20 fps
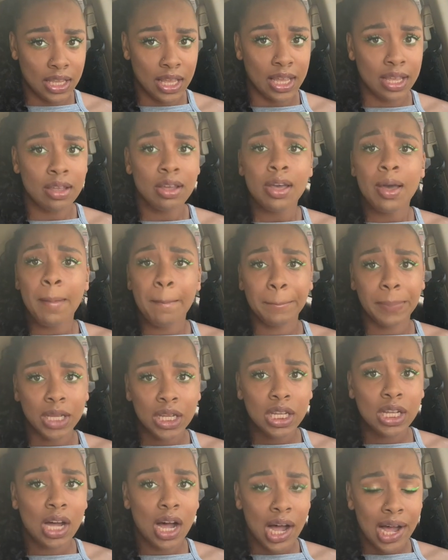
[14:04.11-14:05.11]
Like,
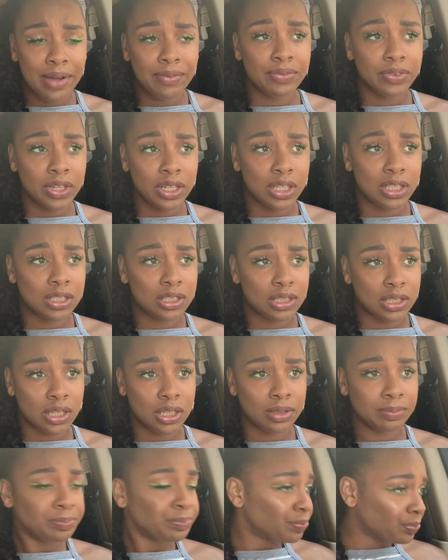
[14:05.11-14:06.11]
be confident,
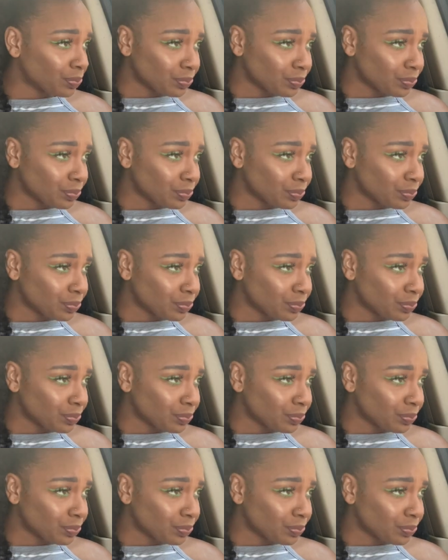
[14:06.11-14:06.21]
son.